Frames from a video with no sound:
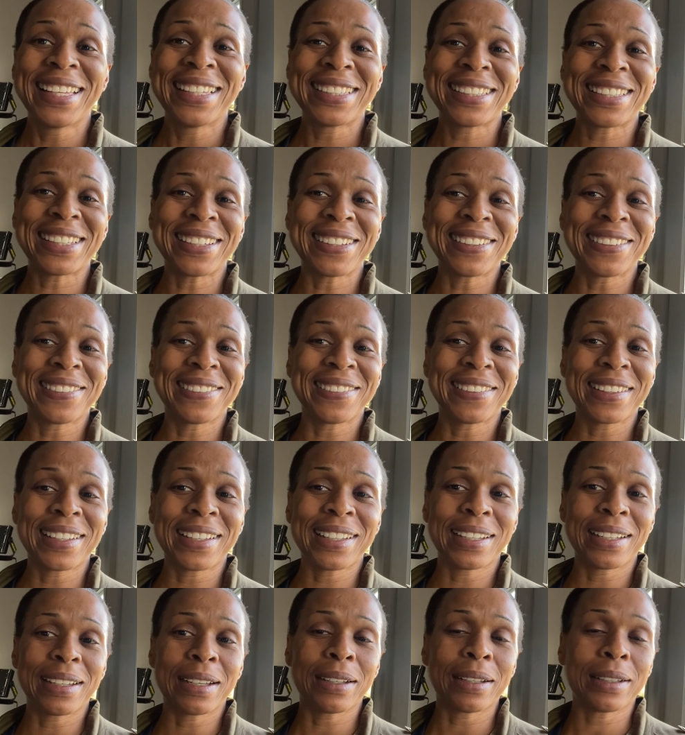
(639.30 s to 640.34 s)
so
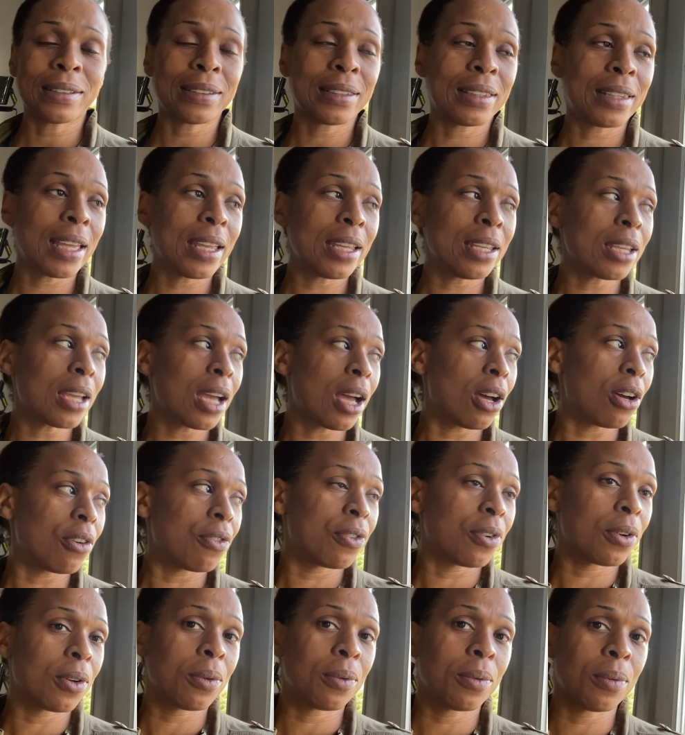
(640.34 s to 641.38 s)
uh, thank y'all
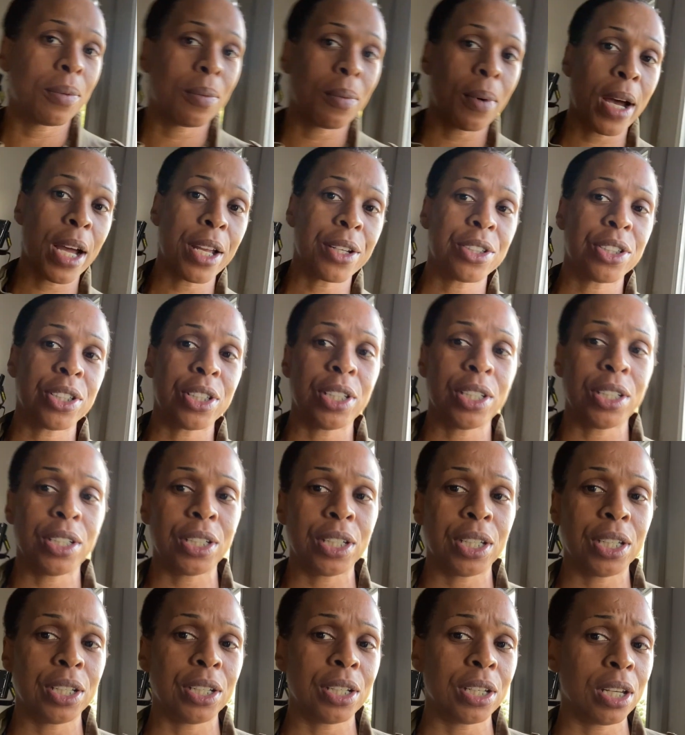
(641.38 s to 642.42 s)
for watching
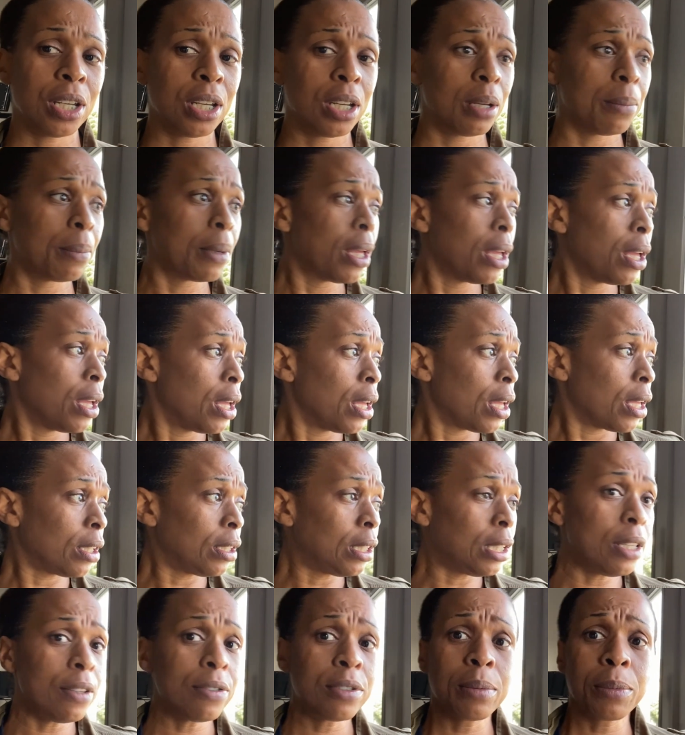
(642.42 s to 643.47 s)
and um,
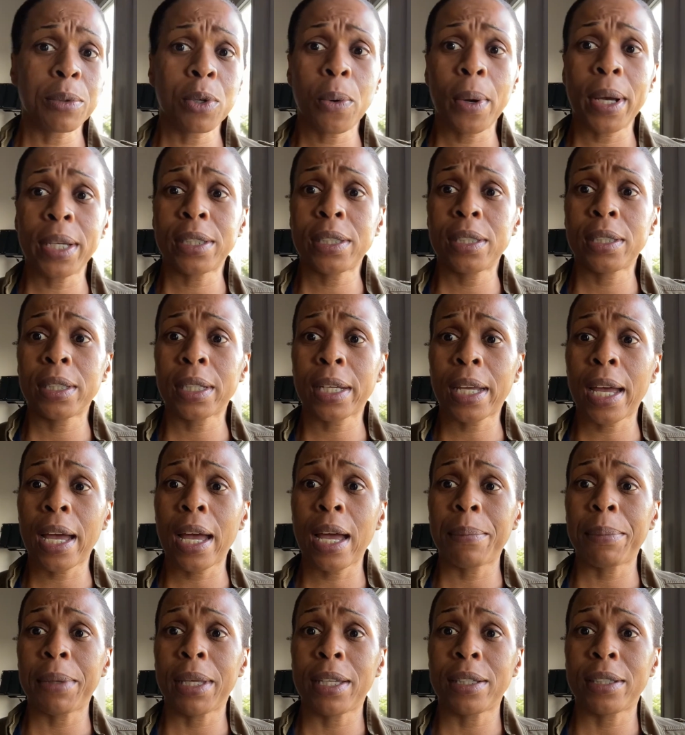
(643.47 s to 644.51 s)
leave some questions and
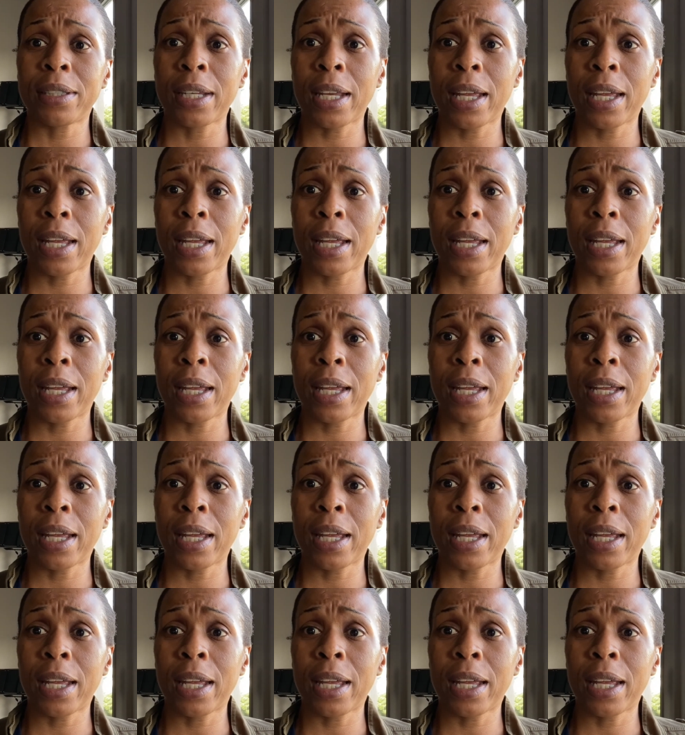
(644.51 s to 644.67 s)
comments.